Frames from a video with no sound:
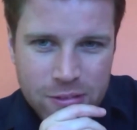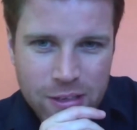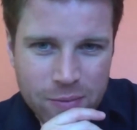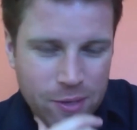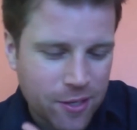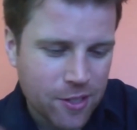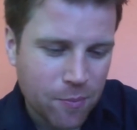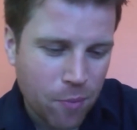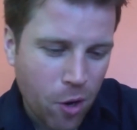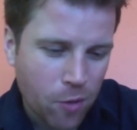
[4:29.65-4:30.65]
I mean,
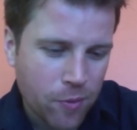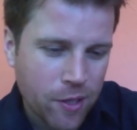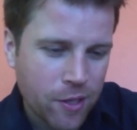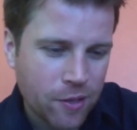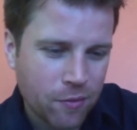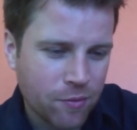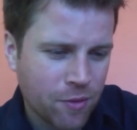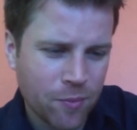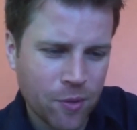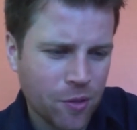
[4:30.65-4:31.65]
Department of
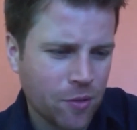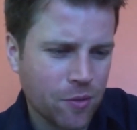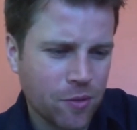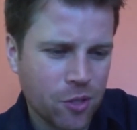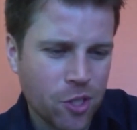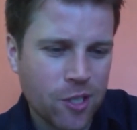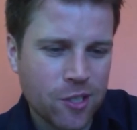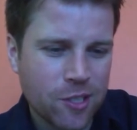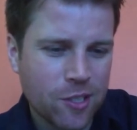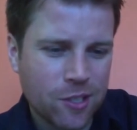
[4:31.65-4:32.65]
Criminal
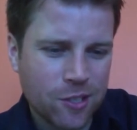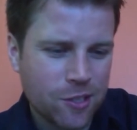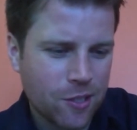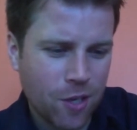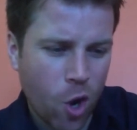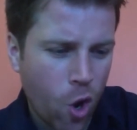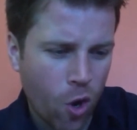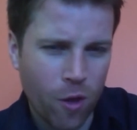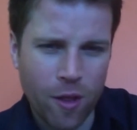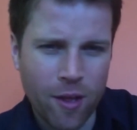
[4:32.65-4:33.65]
Justice,
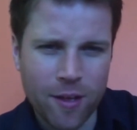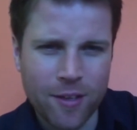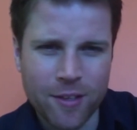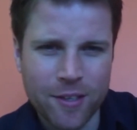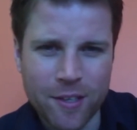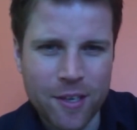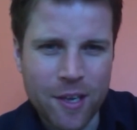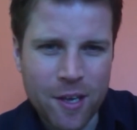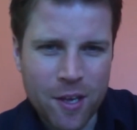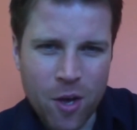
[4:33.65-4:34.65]
all.
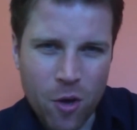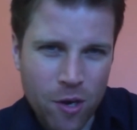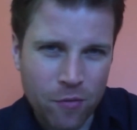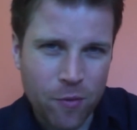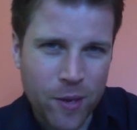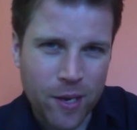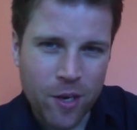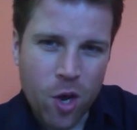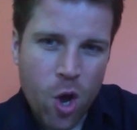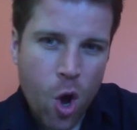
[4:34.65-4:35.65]
Hold on for a minute.
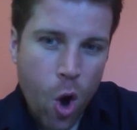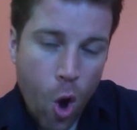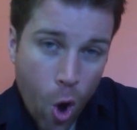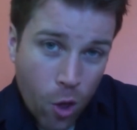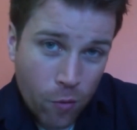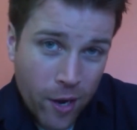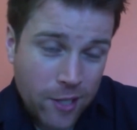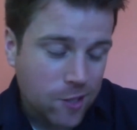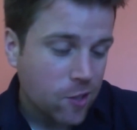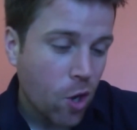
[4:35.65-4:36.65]
All
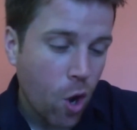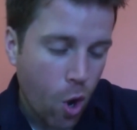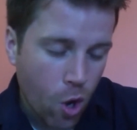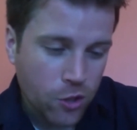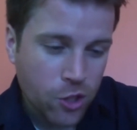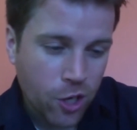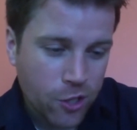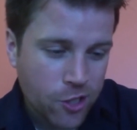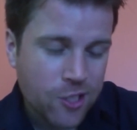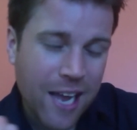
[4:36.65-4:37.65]
arrests, all
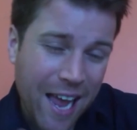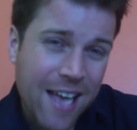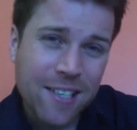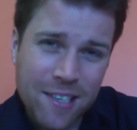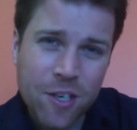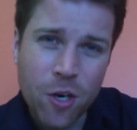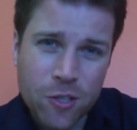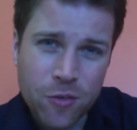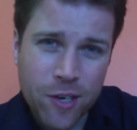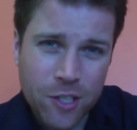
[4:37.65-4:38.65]
charges, and
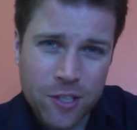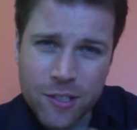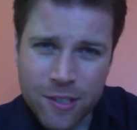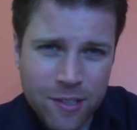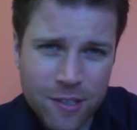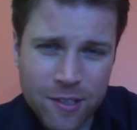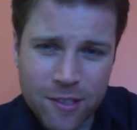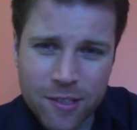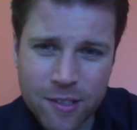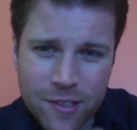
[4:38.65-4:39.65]
incarceration?
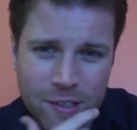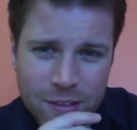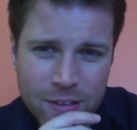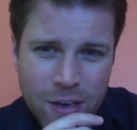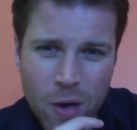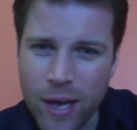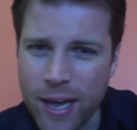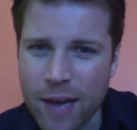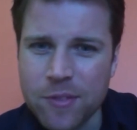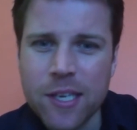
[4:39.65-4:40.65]
Okay, I
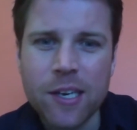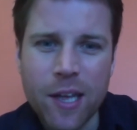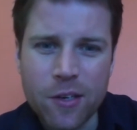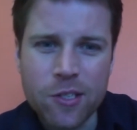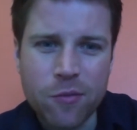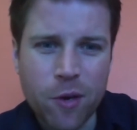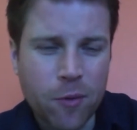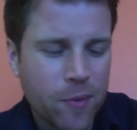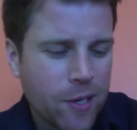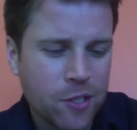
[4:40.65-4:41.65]
have to get a letters of
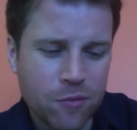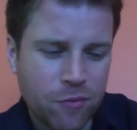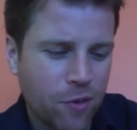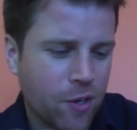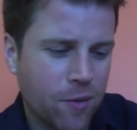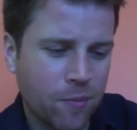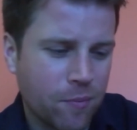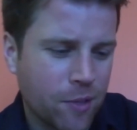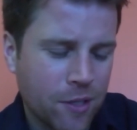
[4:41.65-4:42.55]
recommendation from.